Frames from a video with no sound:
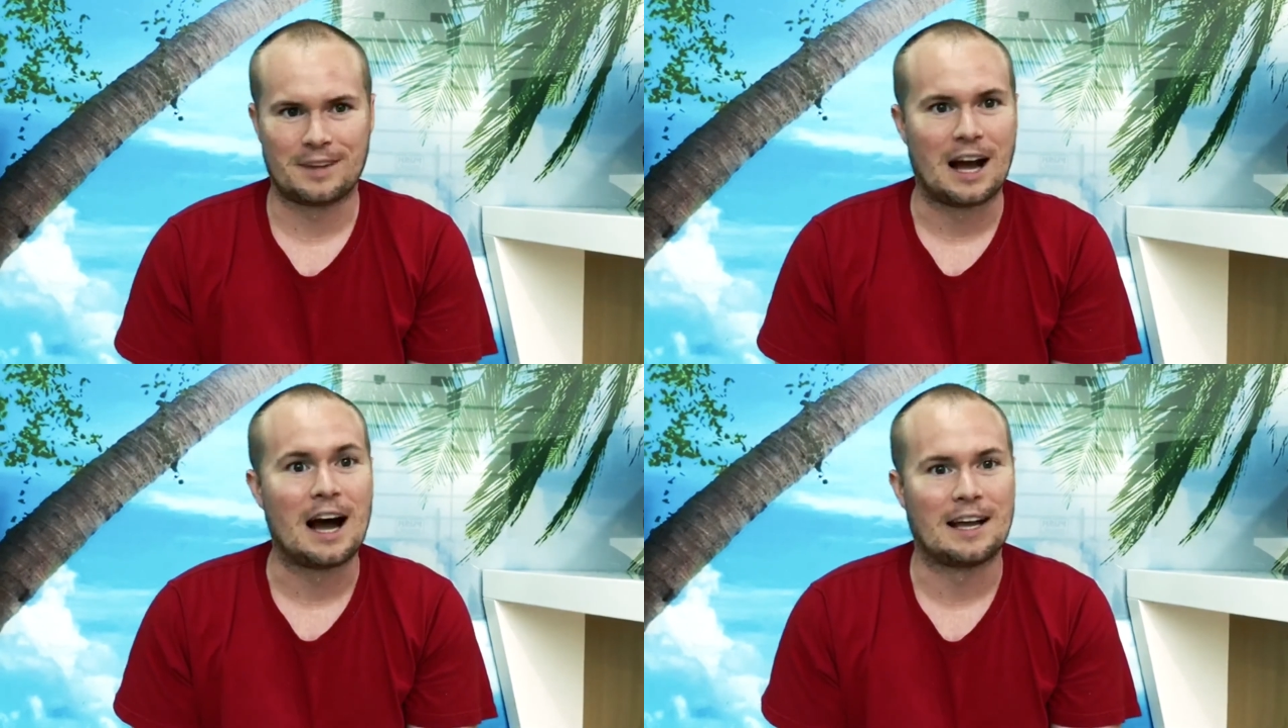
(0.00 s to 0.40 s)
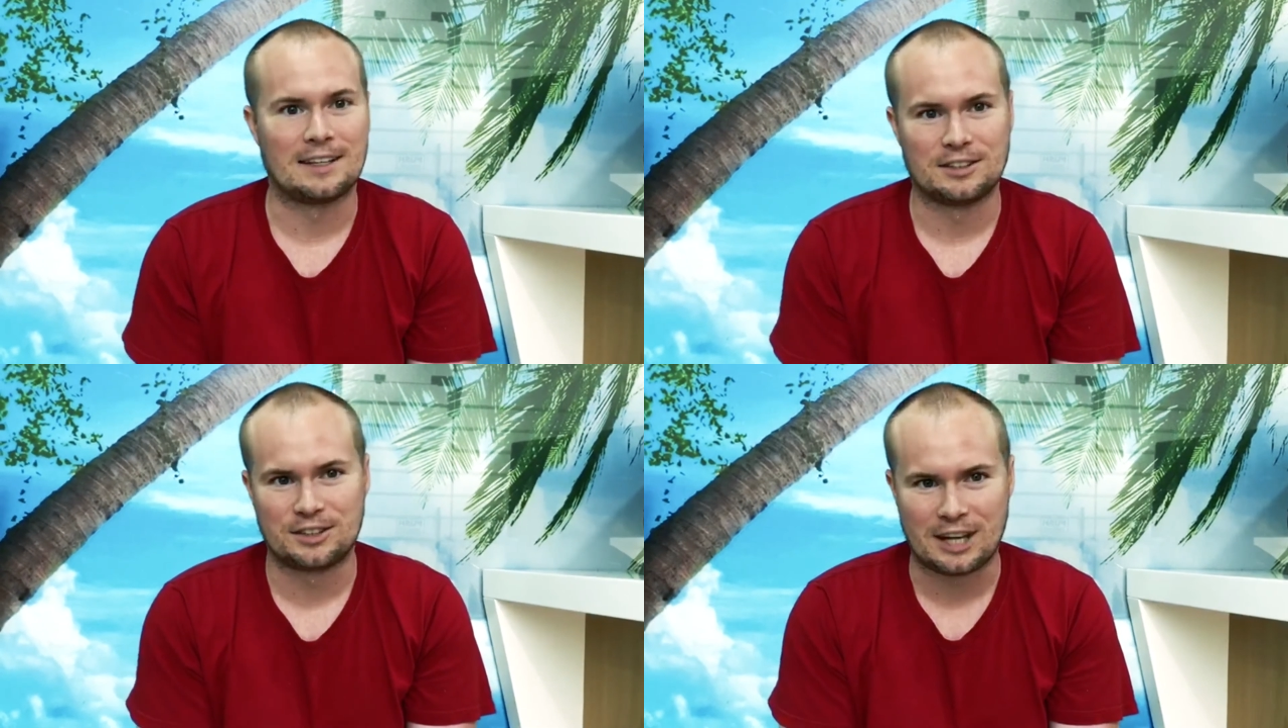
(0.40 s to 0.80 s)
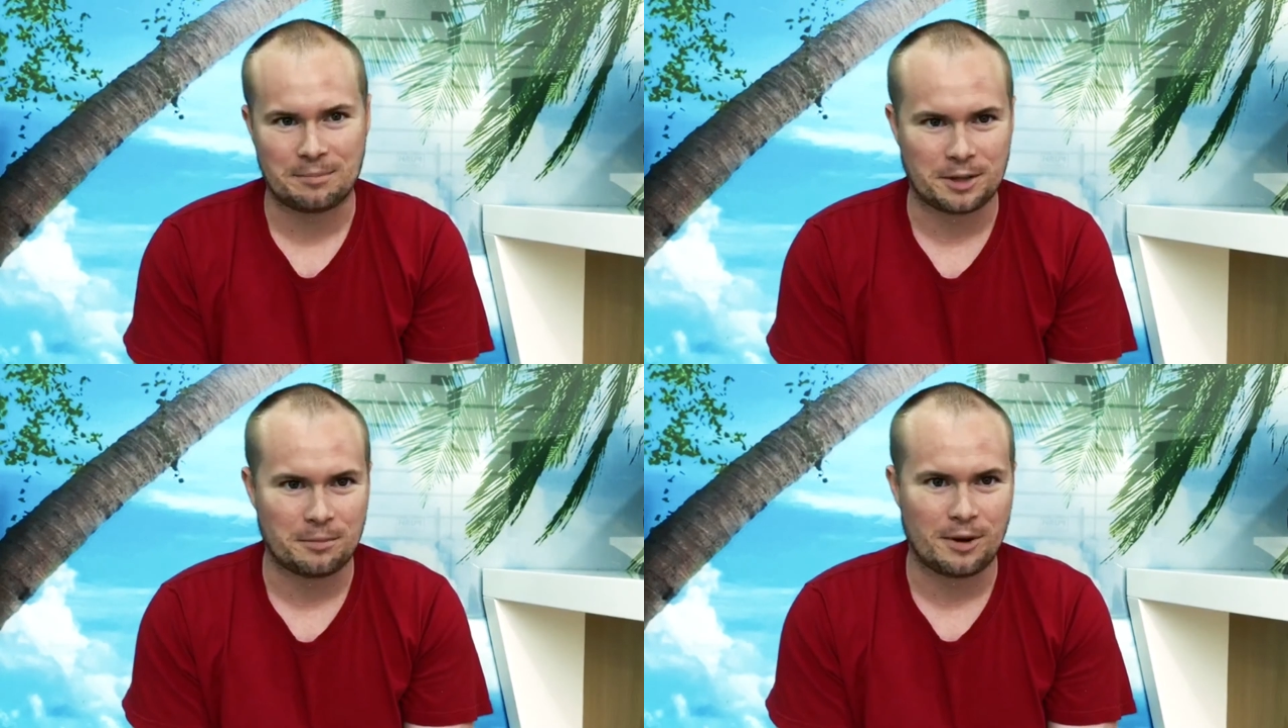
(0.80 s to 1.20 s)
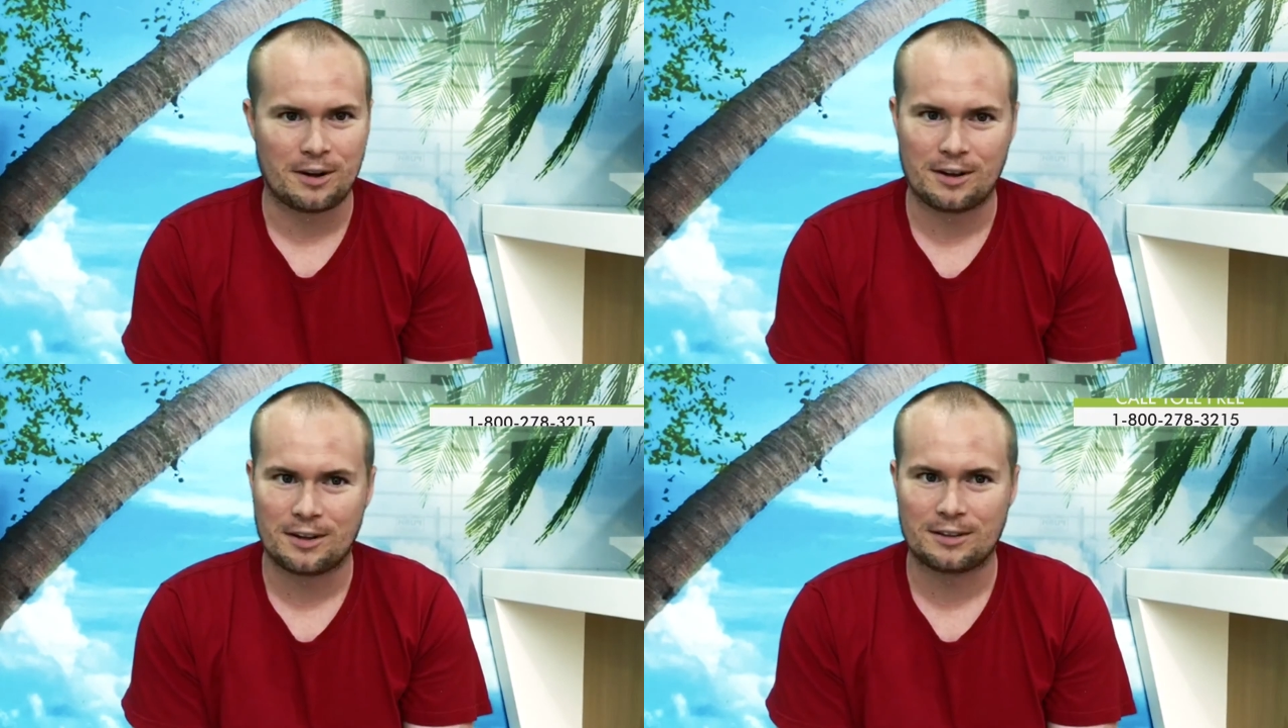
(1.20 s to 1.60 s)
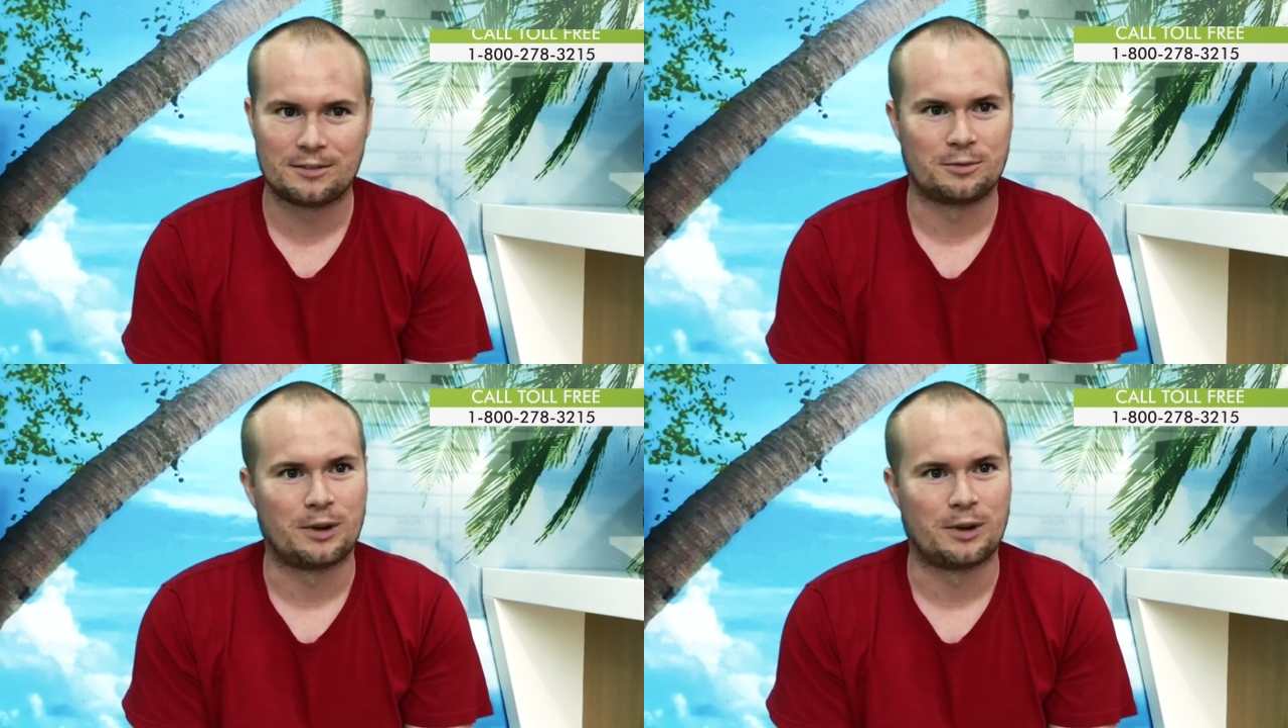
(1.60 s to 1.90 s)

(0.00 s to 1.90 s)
a high-end shopping mall,